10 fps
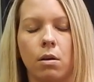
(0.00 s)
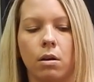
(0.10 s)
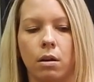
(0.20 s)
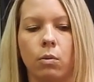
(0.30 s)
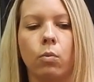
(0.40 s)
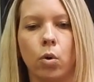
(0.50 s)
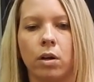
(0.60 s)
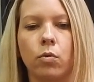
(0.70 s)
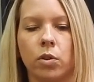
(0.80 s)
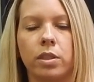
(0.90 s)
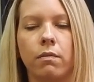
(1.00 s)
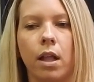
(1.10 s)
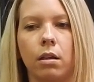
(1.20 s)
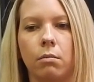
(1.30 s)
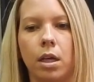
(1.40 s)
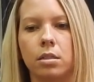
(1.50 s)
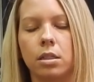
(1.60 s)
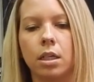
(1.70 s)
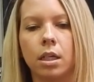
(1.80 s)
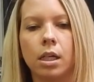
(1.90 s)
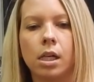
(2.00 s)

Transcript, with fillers: or workforce development.